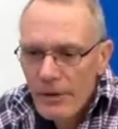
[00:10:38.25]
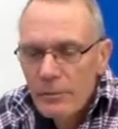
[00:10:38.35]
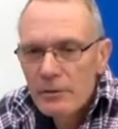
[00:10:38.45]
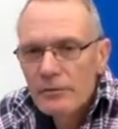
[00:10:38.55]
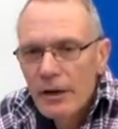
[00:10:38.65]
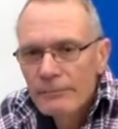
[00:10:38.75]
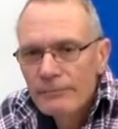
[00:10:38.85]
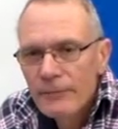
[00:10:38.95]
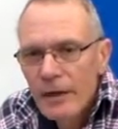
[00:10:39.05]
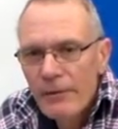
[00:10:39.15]
you have a bit of fun,
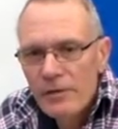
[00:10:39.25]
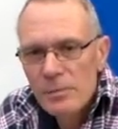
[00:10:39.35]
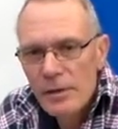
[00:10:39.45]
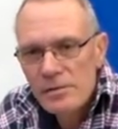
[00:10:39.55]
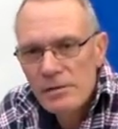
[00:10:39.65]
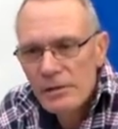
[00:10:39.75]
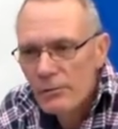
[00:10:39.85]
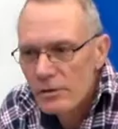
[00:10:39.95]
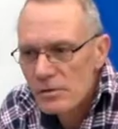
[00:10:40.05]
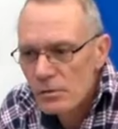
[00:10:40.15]
and that's basically
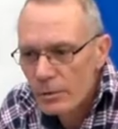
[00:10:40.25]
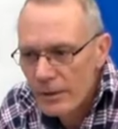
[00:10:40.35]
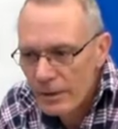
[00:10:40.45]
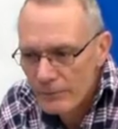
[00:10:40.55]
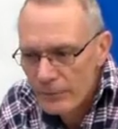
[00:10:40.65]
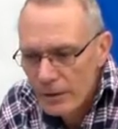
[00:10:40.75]
what it's all about.